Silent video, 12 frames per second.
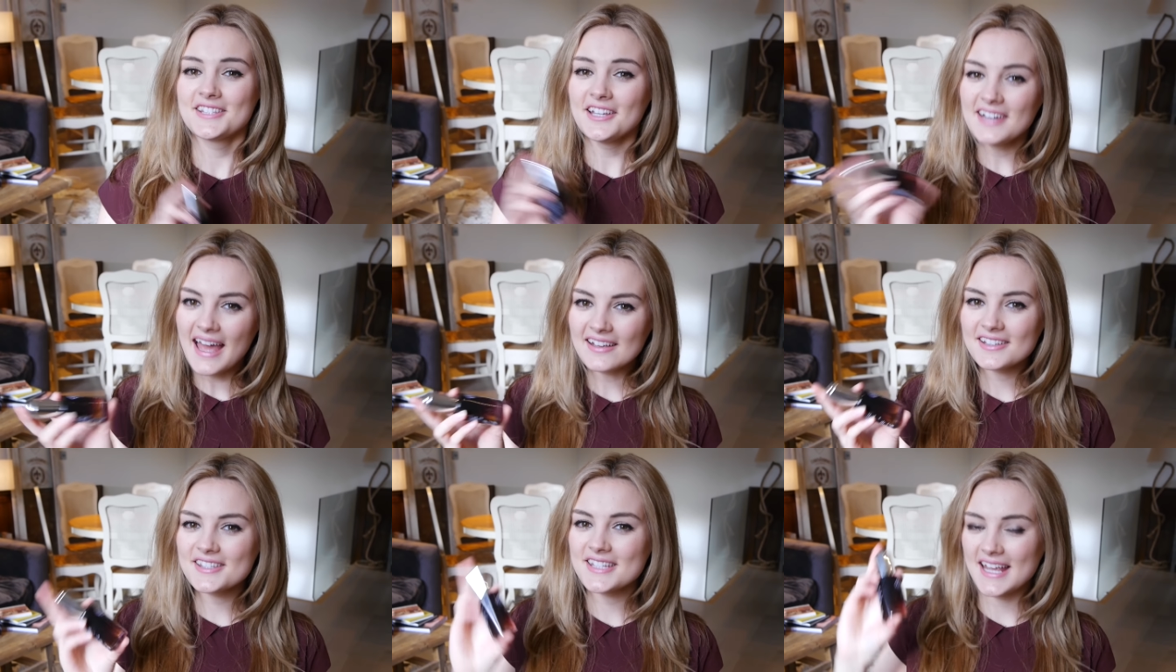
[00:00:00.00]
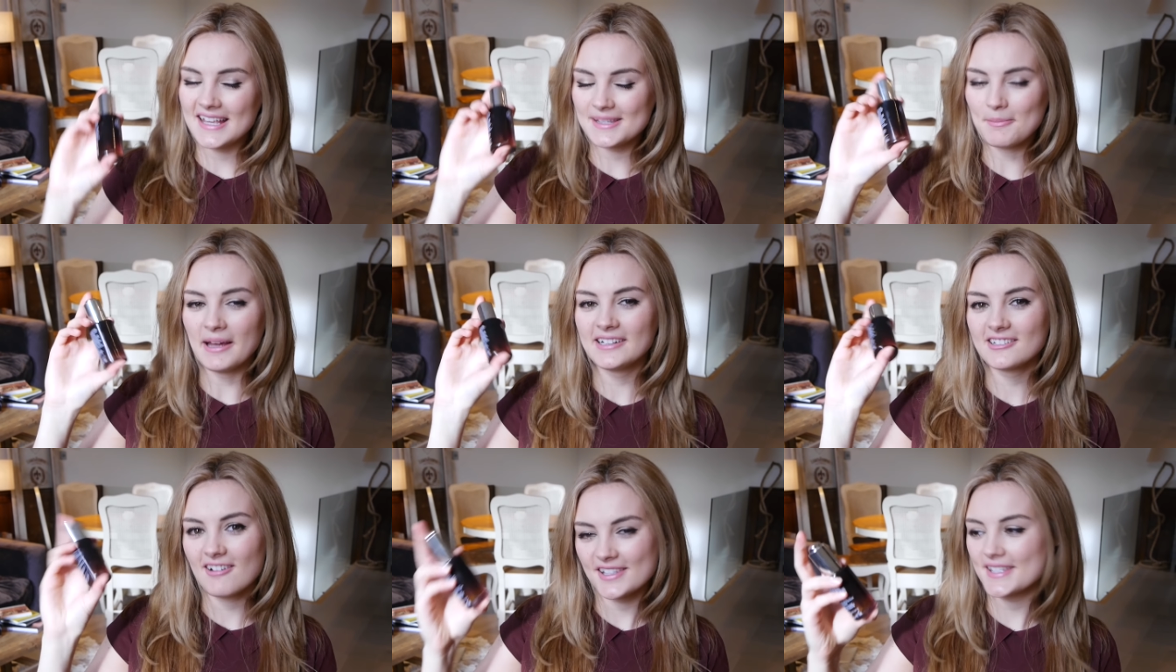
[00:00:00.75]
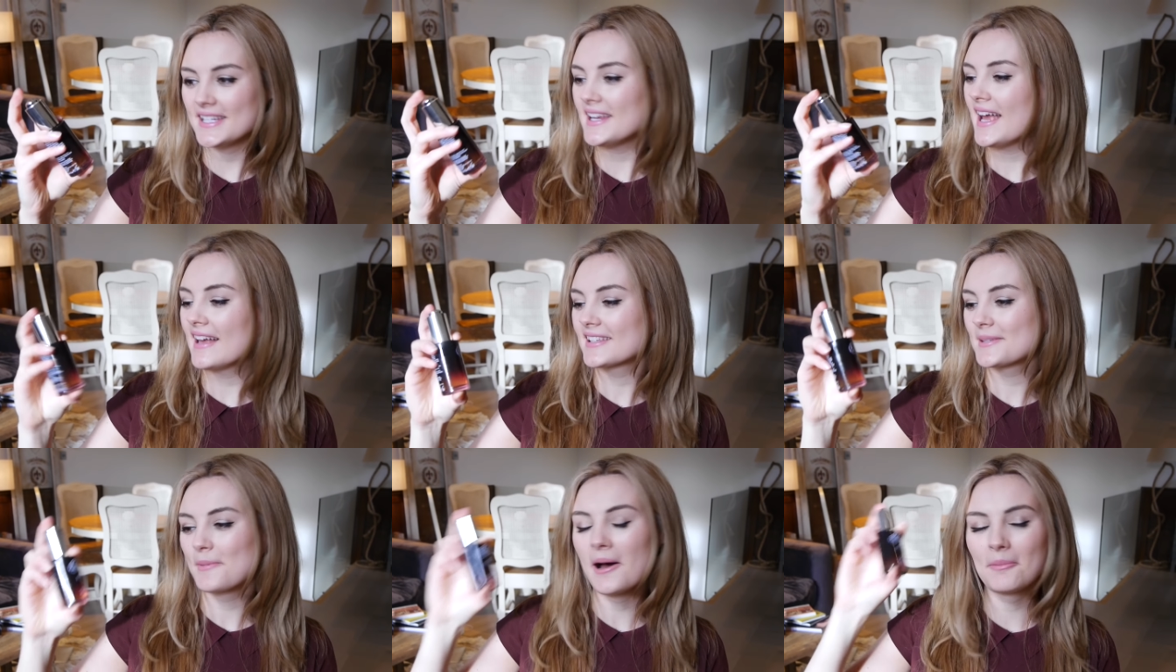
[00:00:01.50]
So next is my trusty
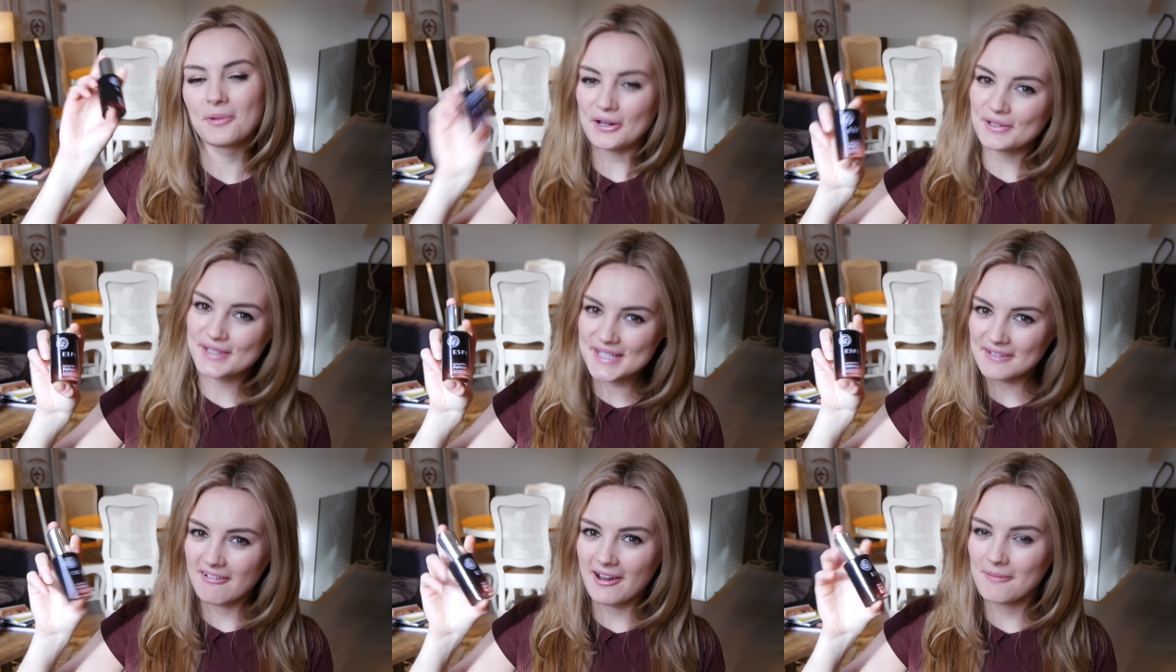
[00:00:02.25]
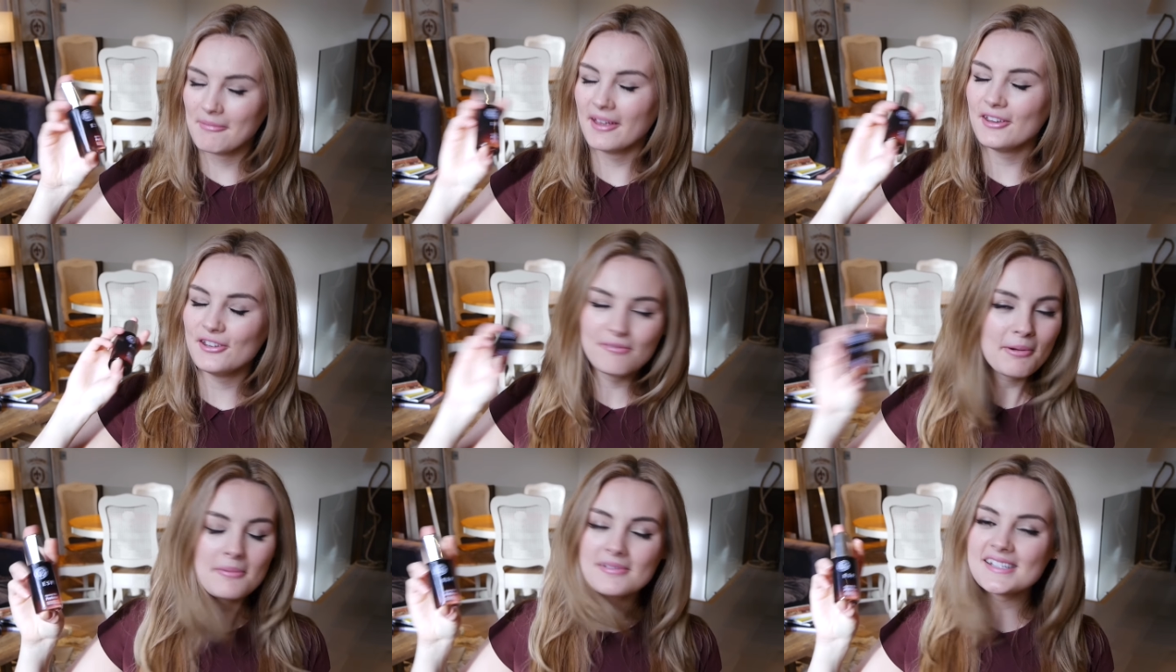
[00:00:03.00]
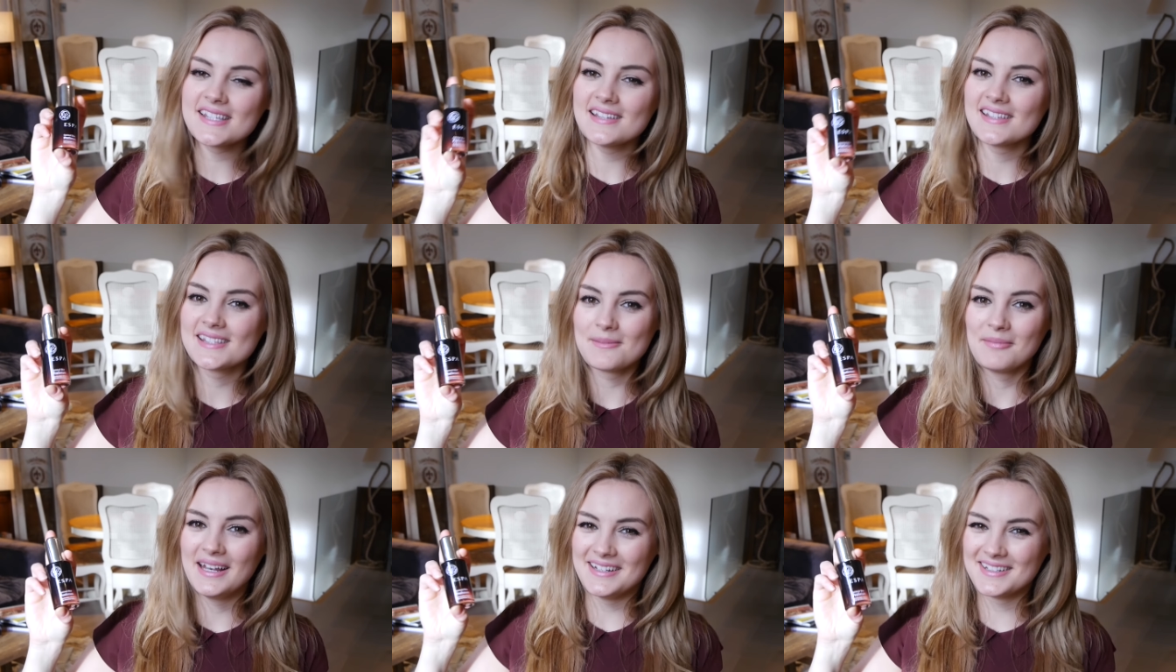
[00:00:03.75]
ESPA Pro Serum. You've probably seen this
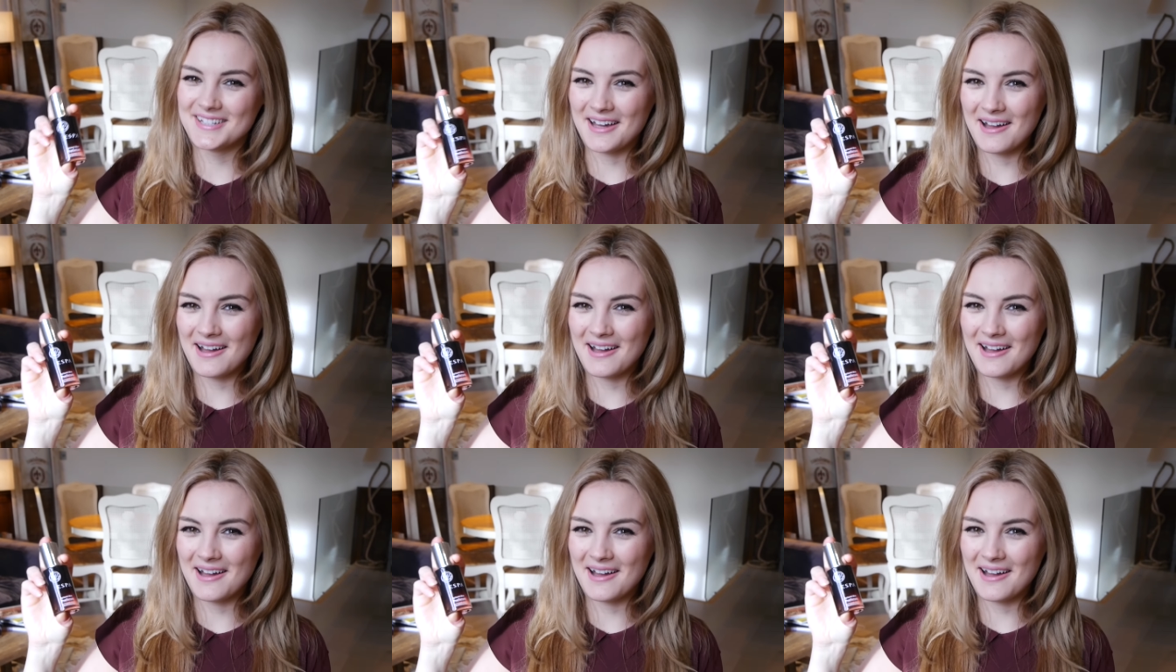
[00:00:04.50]
a million